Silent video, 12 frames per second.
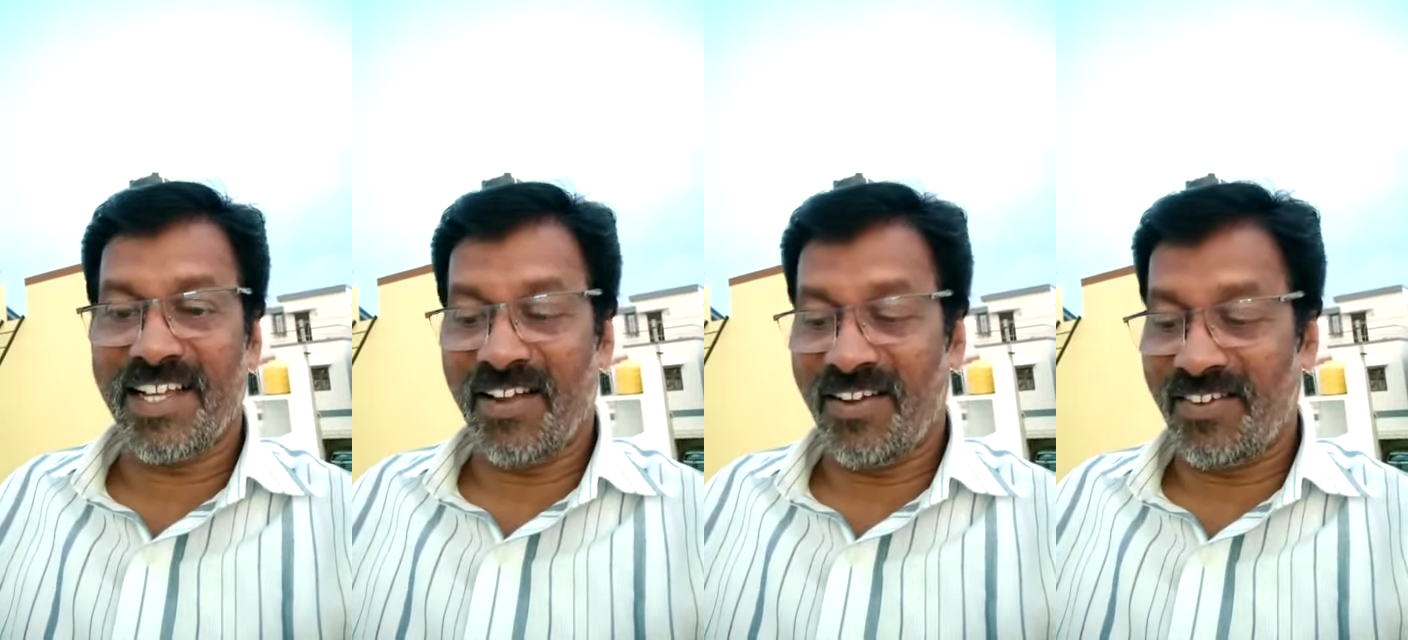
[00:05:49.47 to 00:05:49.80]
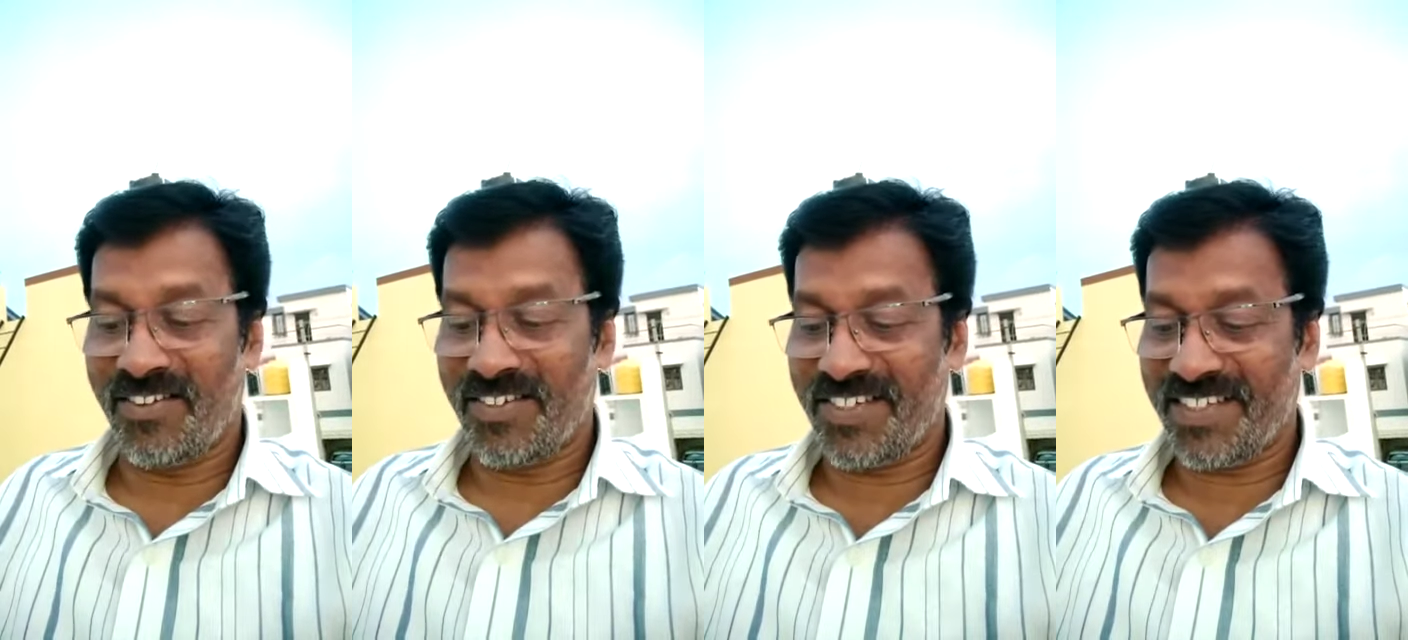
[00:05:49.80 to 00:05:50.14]

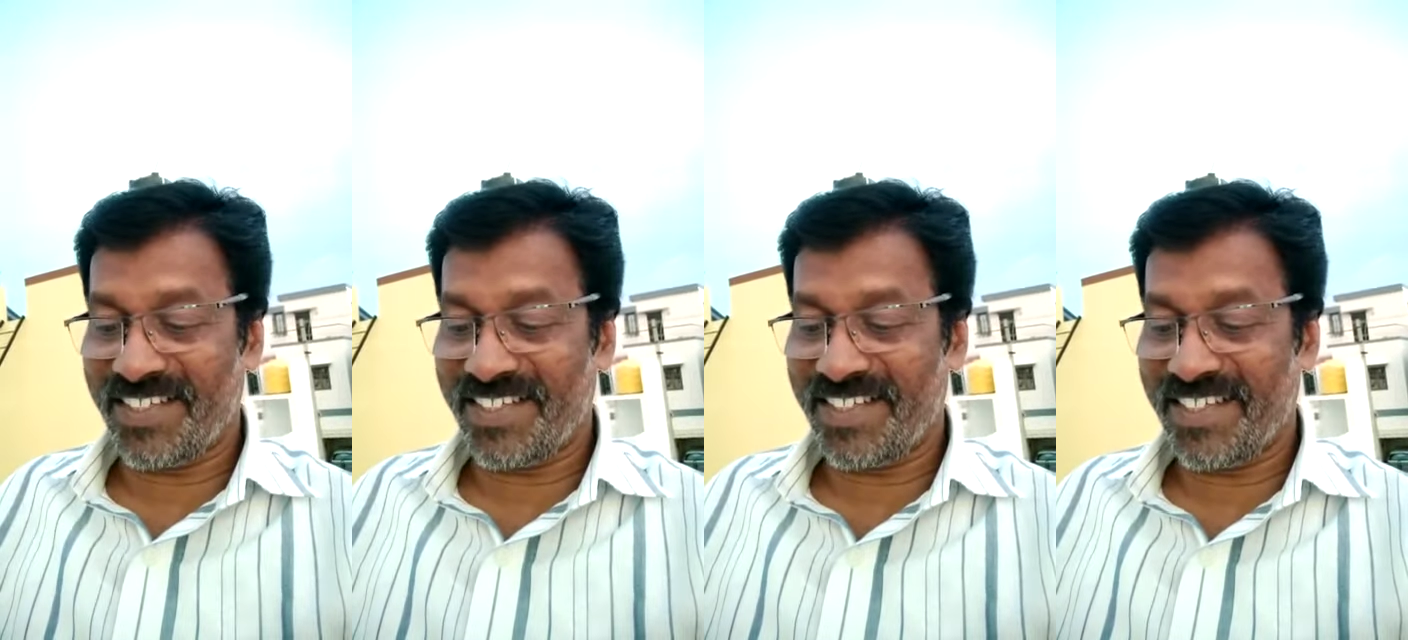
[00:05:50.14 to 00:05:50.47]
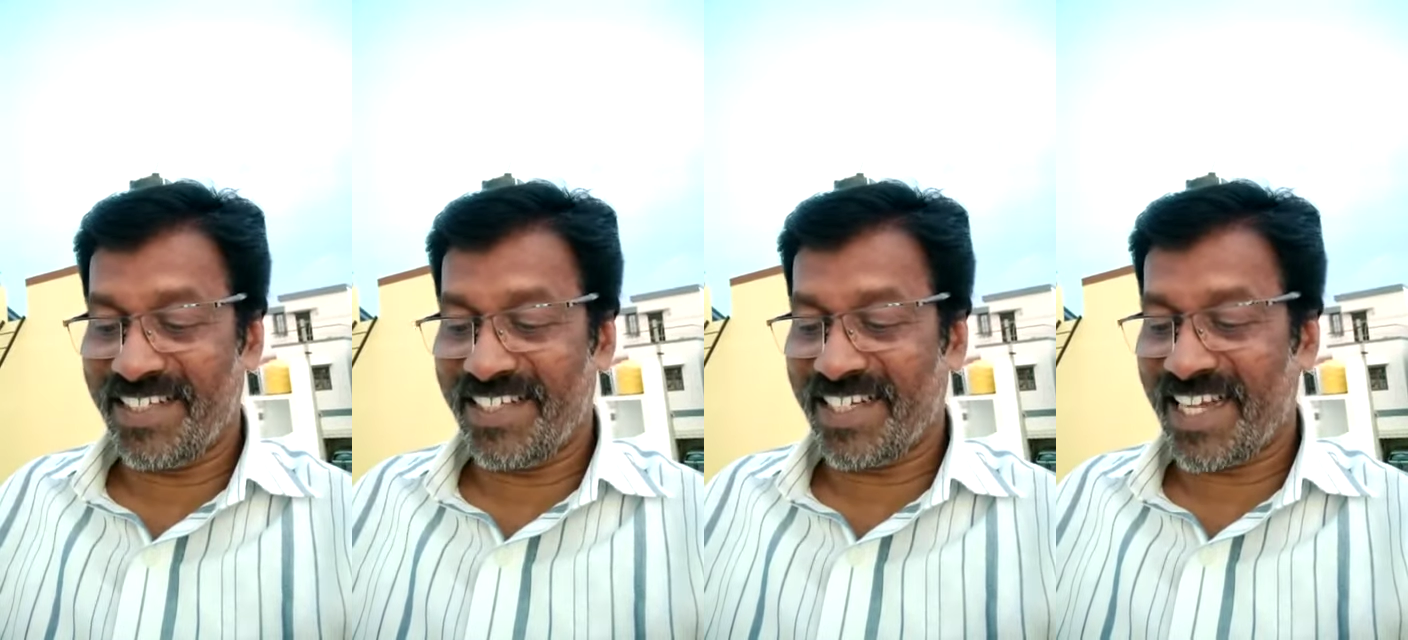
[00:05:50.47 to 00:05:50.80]
and
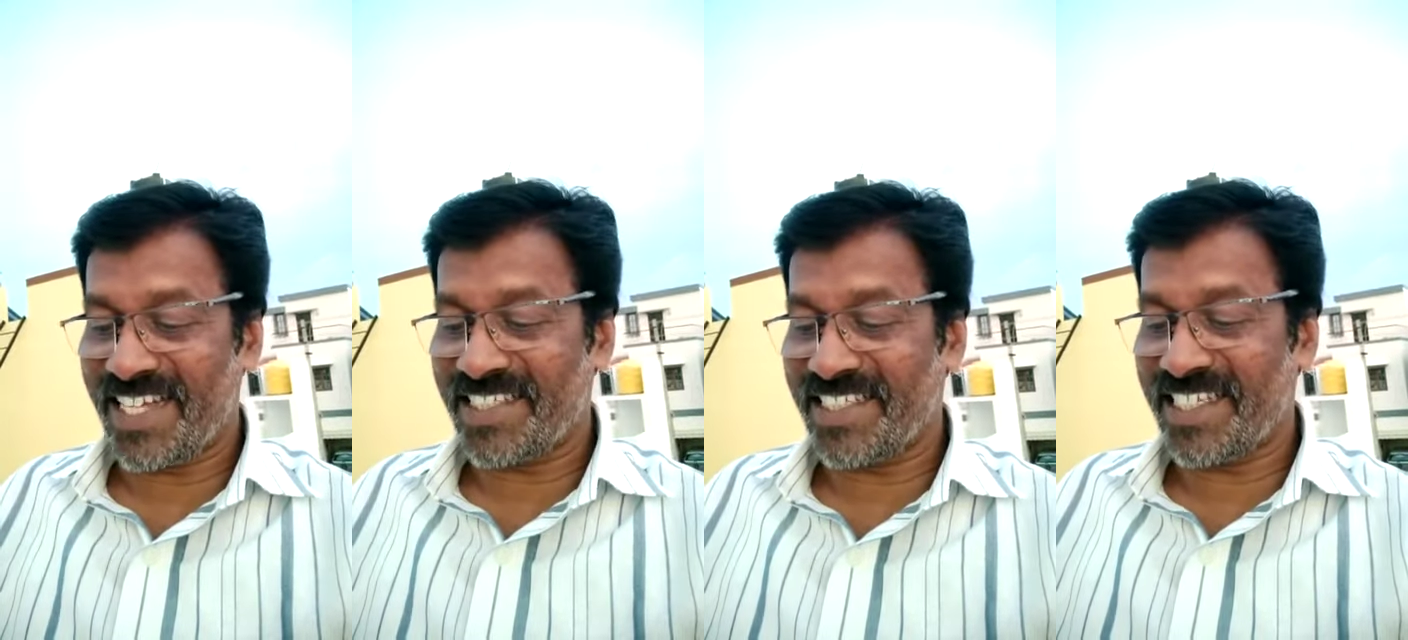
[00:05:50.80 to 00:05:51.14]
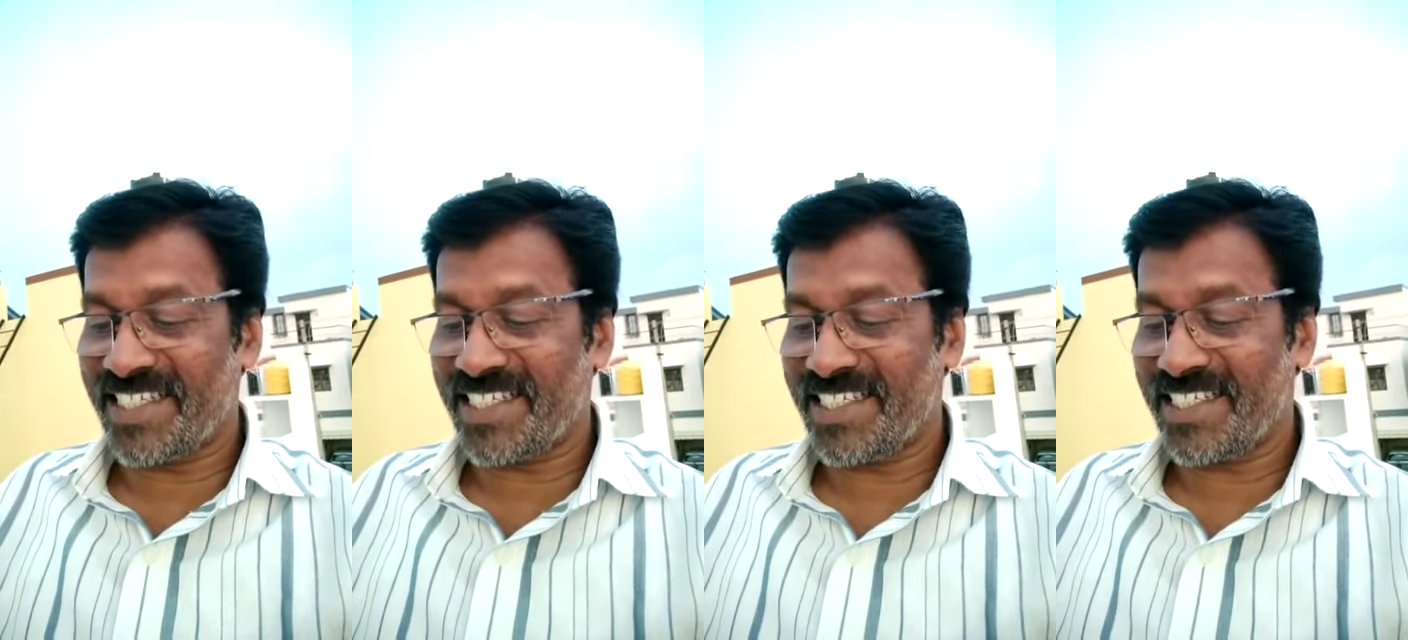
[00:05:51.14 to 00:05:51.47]

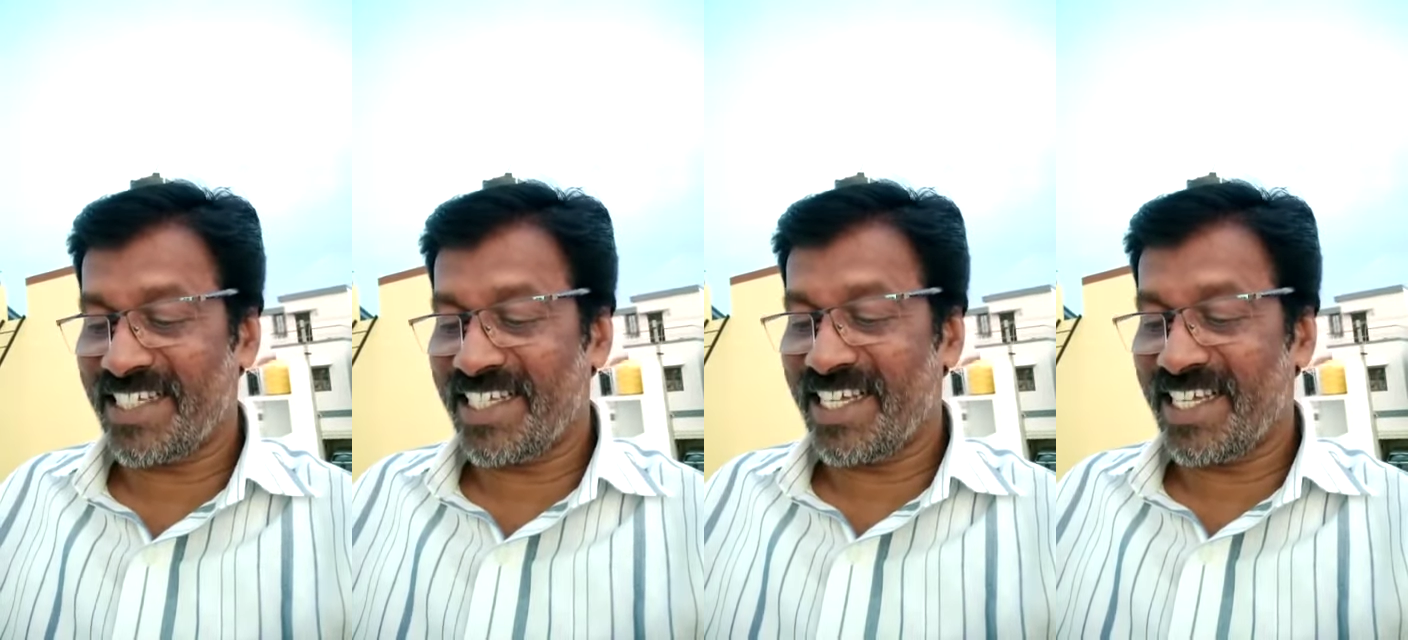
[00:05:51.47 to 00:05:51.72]
Cassius